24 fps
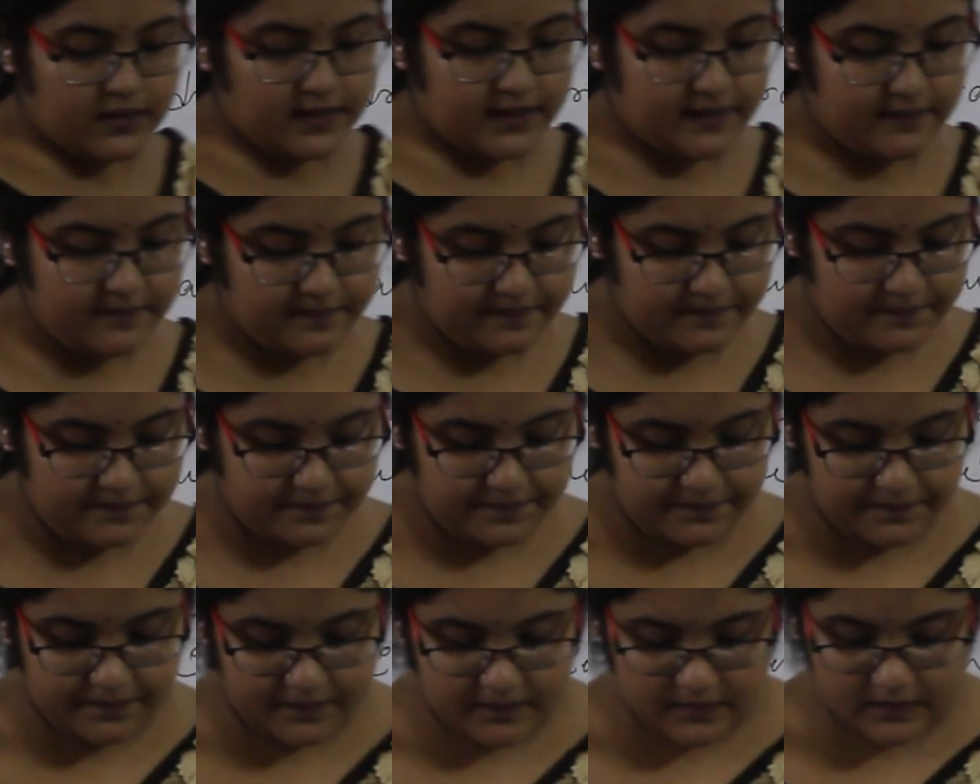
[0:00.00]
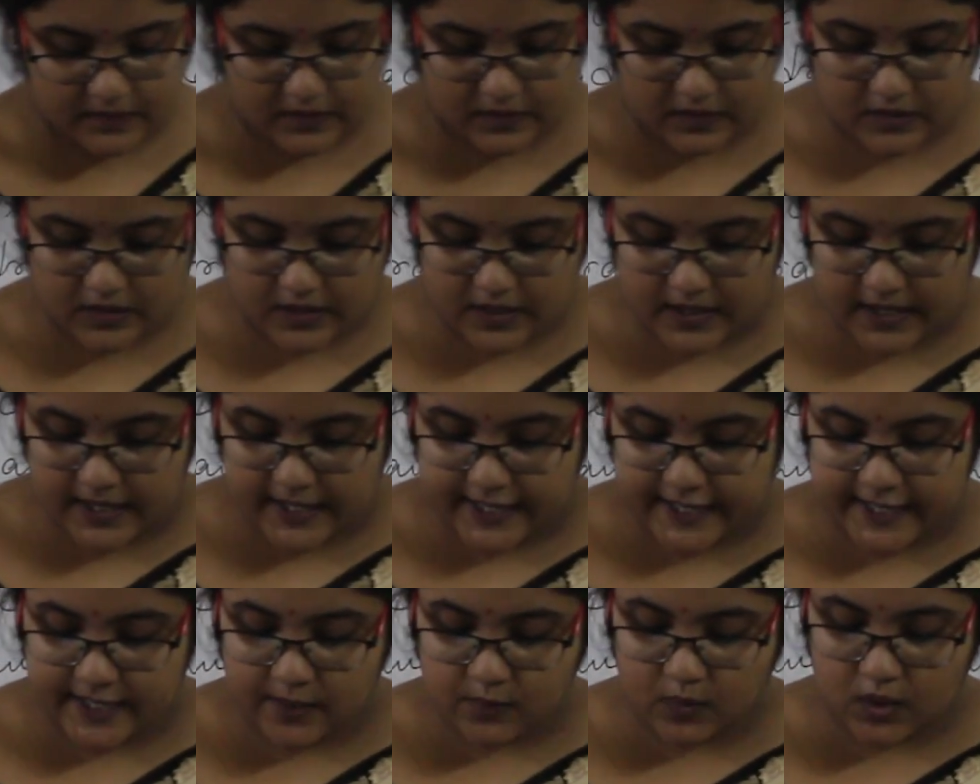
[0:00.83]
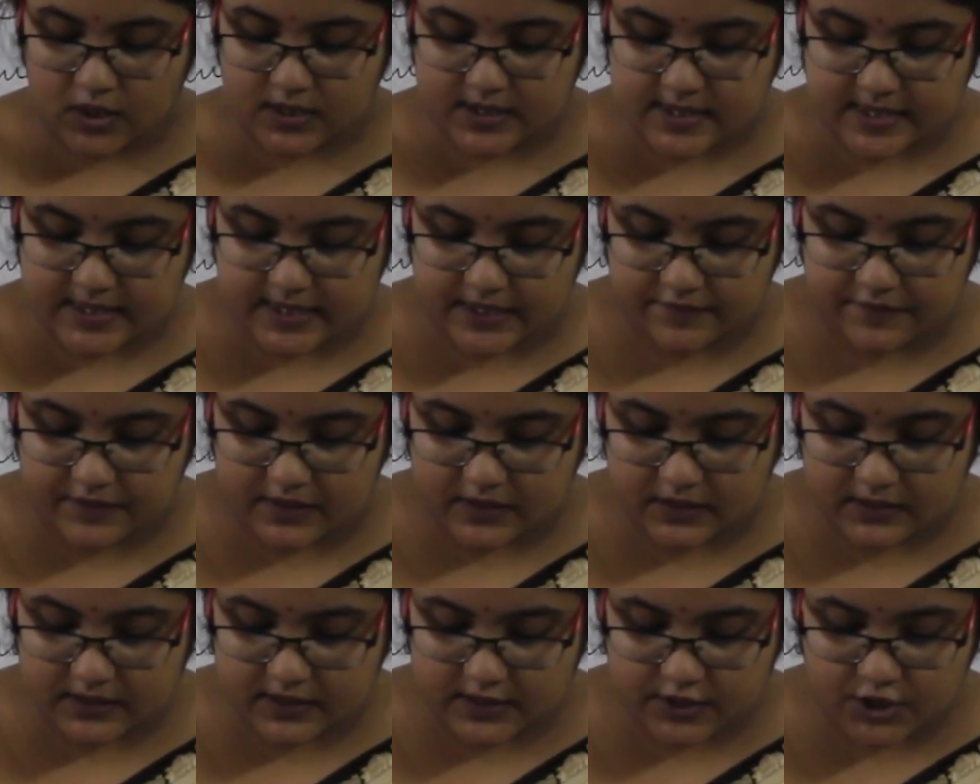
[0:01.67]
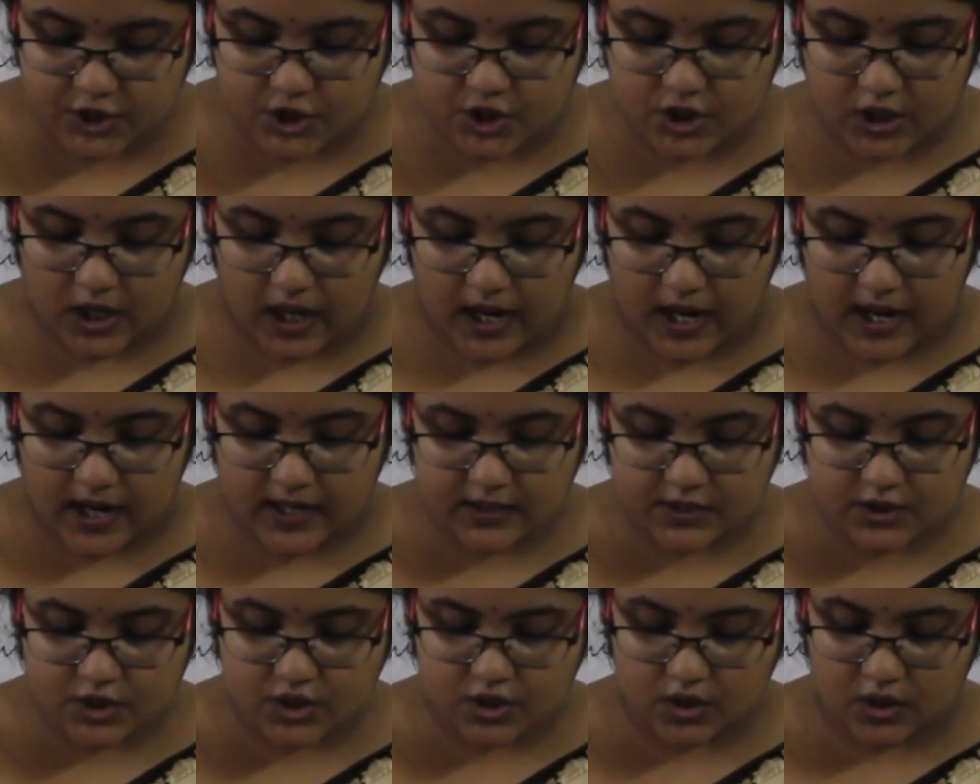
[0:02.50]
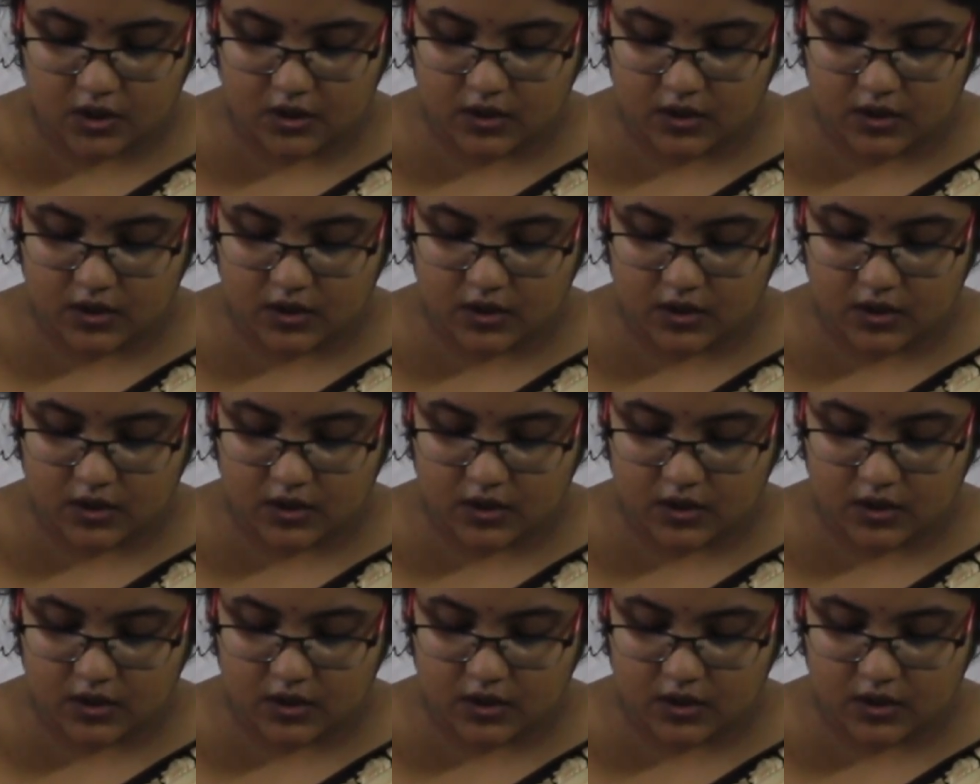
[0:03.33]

Okay. He was given the charge